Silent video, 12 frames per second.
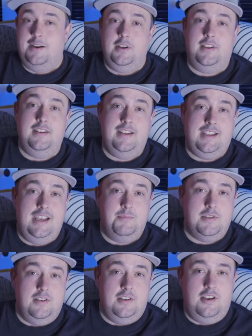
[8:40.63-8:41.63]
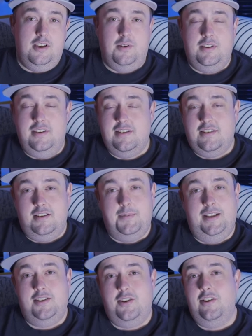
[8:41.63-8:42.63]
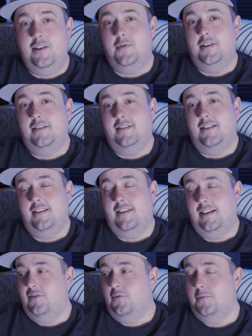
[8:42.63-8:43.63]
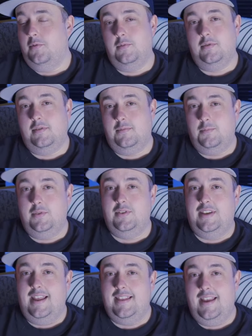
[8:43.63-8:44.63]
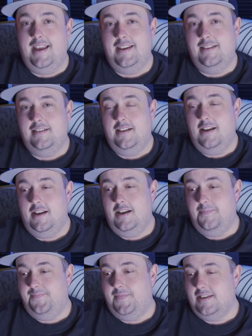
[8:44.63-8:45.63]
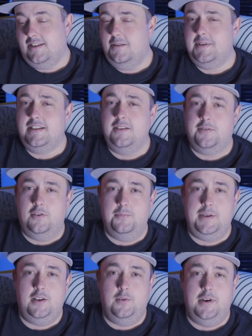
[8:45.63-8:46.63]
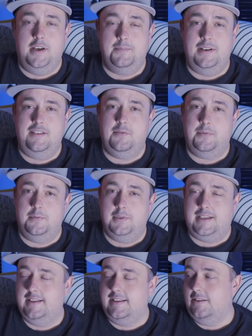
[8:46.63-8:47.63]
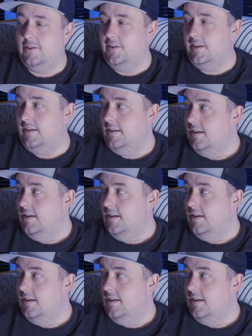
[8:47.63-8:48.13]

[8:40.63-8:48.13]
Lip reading: I think the game is going to go. I think it's going to be a tight one. I think Liverpool will get there. It's going to be difficult being away, but Liverpool will get there, I think.